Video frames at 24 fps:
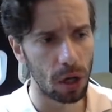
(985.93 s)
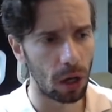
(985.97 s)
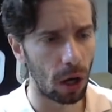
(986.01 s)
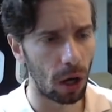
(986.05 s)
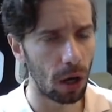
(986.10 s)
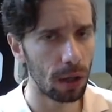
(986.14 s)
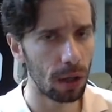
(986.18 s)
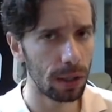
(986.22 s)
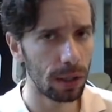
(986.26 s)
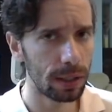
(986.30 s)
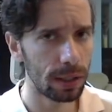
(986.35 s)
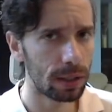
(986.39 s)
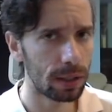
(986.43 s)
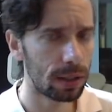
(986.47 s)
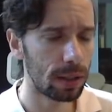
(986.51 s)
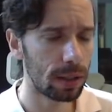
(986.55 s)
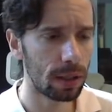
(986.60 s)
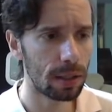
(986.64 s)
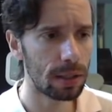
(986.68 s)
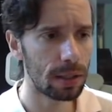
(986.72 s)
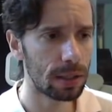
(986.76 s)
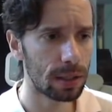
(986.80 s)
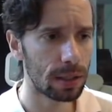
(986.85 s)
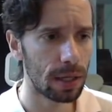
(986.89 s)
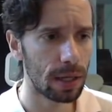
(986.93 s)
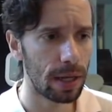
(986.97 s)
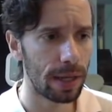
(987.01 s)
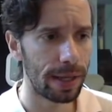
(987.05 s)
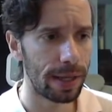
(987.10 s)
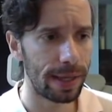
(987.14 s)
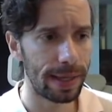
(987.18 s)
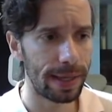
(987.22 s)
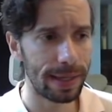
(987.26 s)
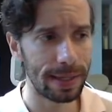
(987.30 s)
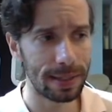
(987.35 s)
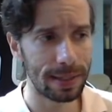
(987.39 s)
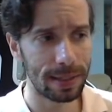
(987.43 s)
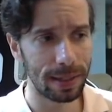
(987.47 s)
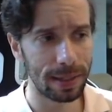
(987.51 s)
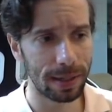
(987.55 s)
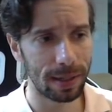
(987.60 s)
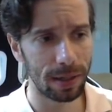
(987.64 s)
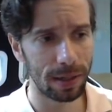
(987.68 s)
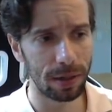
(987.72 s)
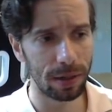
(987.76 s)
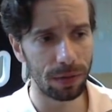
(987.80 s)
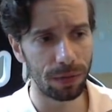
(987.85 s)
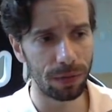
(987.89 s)
All it does is
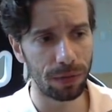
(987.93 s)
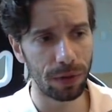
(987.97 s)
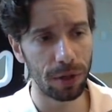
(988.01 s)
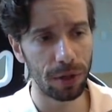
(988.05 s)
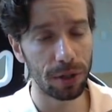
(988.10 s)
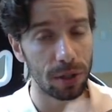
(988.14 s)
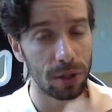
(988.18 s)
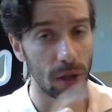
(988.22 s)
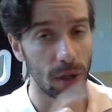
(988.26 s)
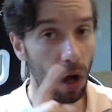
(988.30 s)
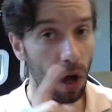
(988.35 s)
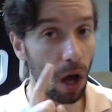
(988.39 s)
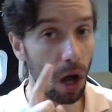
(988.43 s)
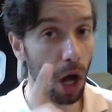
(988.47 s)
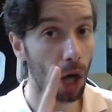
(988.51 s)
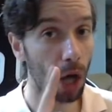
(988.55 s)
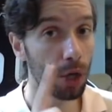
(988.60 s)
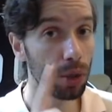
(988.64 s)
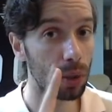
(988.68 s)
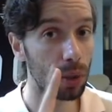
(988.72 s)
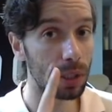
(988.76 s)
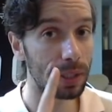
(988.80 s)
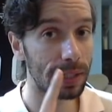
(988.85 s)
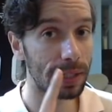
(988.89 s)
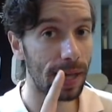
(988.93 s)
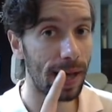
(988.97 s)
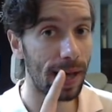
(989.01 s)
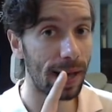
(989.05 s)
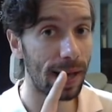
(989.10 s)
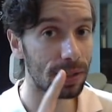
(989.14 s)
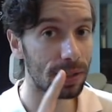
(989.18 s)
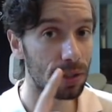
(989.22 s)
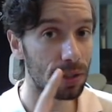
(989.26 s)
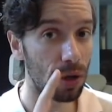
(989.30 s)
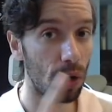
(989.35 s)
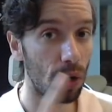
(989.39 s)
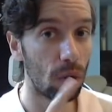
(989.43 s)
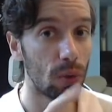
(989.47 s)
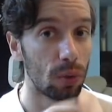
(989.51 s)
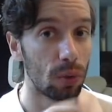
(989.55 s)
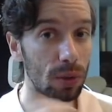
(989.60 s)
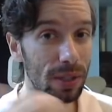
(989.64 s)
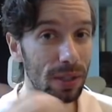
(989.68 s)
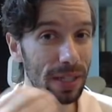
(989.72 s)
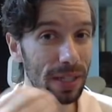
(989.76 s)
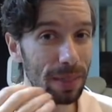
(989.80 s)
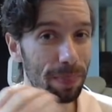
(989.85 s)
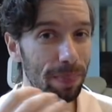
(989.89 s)
it converts auto attacks
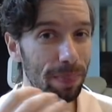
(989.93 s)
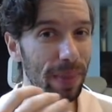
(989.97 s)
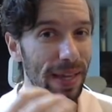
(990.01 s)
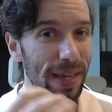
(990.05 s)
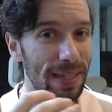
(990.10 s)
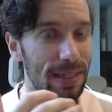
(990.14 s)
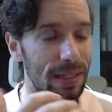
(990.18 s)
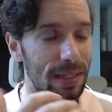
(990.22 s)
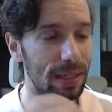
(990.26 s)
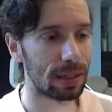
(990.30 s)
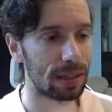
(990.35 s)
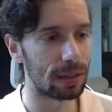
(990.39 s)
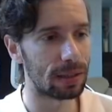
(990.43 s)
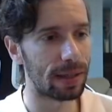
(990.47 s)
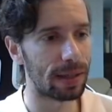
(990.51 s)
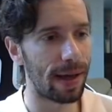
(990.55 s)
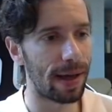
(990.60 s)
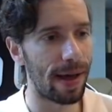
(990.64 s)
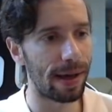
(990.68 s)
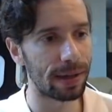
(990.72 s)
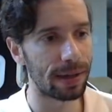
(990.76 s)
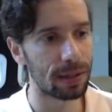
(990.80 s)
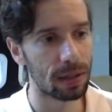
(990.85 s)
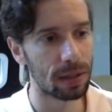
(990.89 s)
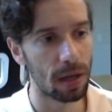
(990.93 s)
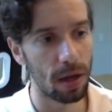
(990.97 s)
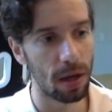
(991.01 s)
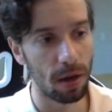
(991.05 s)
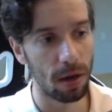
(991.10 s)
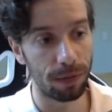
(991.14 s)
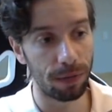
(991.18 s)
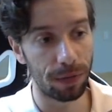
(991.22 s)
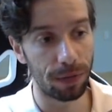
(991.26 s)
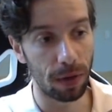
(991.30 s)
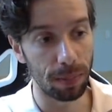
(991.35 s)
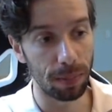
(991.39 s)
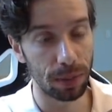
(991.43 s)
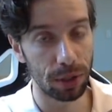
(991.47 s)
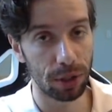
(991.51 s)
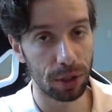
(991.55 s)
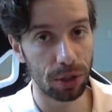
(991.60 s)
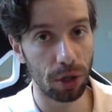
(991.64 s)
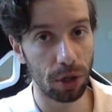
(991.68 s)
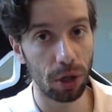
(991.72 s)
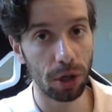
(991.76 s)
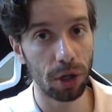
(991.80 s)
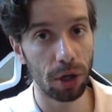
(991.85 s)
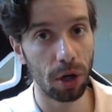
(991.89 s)
only, basic attacks, from
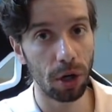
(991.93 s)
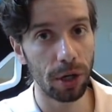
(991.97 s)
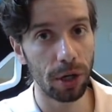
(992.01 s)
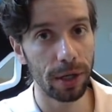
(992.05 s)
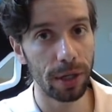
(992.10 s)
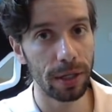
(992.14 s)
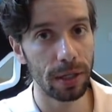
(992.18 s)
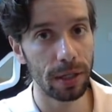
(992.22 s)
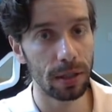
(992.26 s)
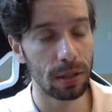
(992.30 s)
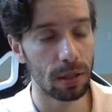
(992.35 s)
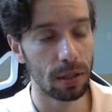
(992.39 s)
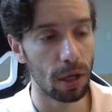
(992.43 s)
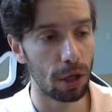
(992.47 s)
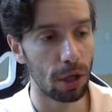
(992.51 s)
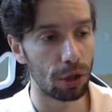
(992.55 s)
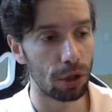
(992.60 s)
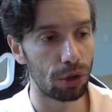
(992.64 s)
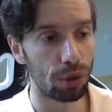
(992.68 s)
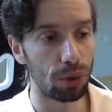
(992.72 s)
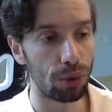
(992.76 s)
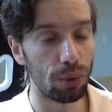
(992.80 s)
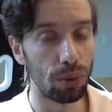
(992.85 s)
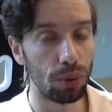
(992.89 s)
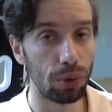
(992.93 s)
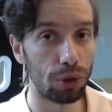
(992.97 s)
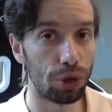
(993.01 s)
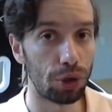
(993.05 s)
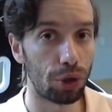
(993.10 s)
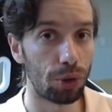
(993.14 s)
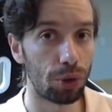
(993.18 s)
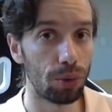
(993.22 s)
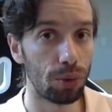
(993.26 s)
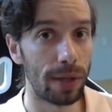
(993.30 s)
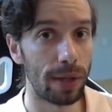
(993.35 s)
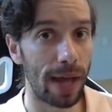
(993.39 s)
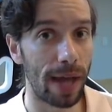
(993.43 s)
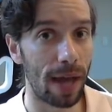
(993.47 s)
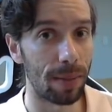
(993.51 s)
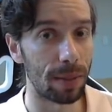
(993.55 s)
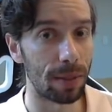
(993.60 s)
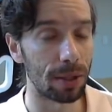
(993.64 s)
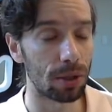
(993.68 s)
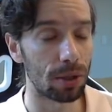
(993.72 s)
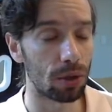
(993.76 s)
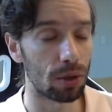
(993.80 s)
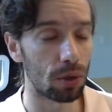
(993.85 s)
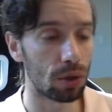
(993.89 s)
Star Guardians to true
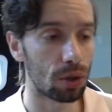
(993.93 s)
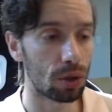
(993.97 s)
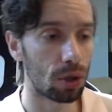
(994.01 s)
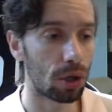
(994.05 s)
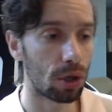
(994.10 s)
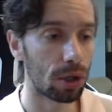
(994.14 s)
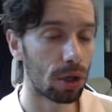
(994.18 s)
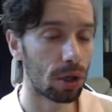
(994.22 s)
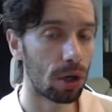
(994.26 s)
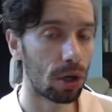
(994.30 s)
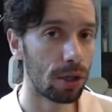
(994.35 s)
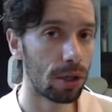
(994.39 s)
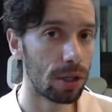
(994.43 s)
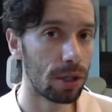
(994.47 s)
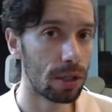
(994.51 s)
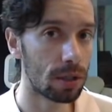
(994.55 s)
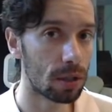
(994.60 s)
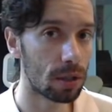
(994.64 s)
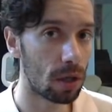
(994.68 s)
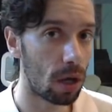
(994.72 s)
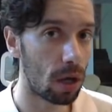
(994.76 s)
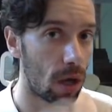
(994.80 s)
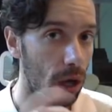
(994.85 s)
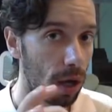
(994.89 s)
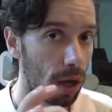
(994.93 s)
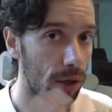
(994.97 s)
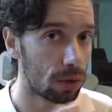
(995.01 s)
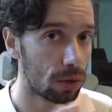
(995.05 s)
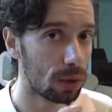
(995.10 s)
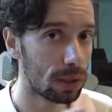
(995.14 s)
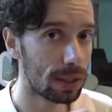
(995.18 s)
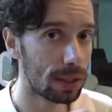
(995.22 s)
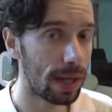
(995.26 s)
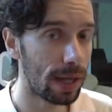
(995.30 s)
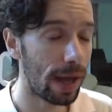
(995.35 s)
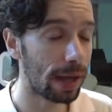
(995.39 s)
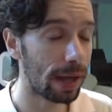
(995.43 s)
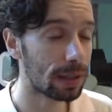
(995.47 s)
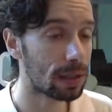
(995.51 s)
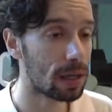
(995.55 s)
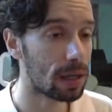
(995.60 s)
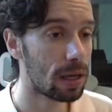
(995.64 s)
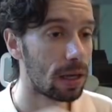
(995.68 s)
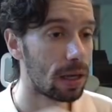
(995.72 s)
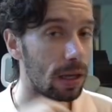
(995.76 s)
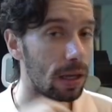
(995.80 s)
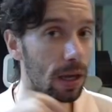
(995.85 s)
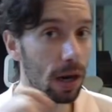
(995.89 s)
damage. So Star Guardians auto attacks
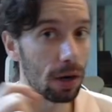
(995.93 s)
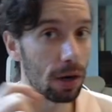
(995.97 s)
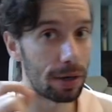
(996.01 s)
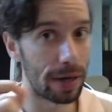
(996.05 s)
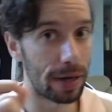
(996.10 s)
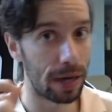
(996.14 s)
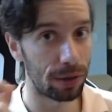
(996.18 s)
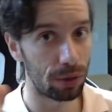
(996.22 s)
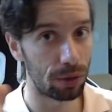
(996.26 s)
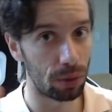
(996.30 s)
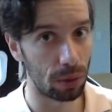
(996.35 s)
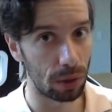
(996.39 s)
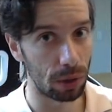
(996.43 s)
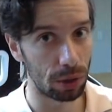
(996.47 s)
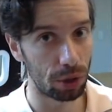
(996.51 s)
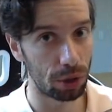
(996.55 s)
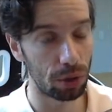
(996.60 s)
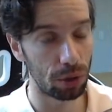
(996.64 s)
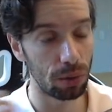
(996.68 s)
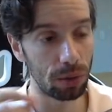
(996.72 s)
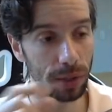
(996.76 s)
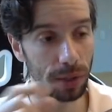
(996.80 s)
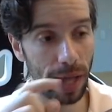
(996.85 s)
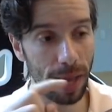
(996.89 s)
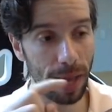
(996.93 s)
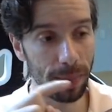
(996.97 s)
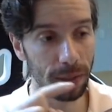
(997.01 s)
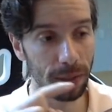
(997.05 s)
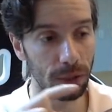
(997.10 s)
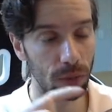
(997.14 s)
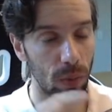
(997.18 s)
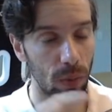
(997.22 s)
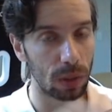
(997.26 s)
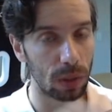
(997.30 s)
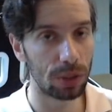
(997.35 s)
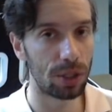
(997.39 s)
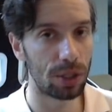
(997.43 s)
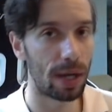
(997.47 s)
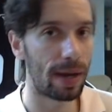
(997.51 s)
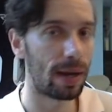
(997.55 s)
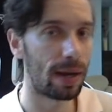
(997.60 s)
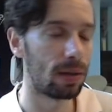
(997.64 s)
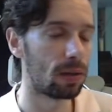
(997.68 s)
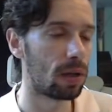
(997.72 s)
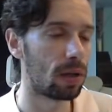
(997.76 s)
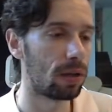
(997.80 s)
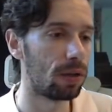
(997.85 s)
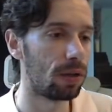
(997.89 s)
are now doing true damage when
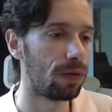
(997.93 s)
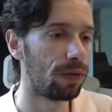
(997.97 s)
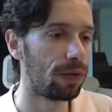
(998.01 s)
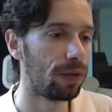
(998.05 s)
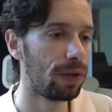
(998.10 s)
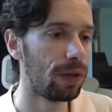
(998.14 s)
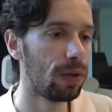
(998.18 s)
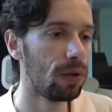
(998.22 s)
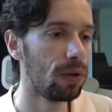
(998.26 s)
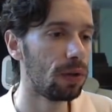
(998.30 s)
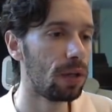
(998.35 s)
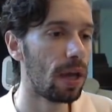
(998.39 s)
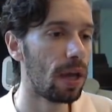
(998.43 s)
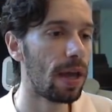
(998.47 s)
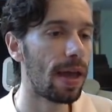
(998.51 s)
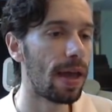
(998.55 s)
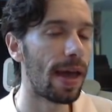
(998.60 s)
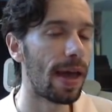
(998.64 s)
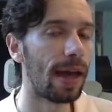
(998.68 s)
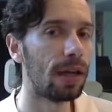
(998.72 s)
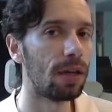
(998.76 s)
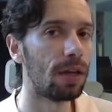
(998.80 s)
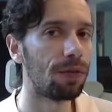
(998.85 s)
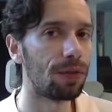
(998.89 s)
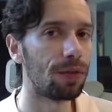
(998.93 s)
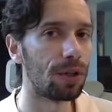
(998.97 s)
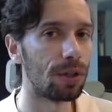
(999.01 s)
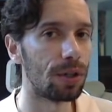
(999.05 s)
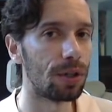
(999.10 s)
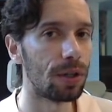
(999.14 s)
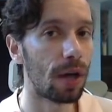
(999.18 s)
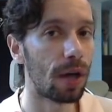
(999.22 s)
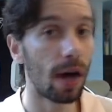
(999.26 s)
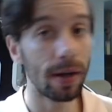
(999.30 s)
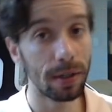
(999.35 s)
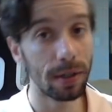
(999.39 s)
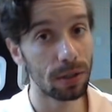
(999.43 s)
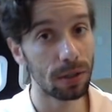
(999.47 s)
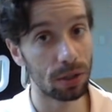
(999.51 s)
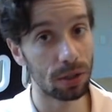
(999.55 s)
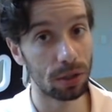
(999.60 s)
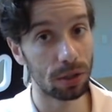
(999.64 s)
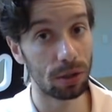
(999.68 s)
Janna is on the field. And if you're not a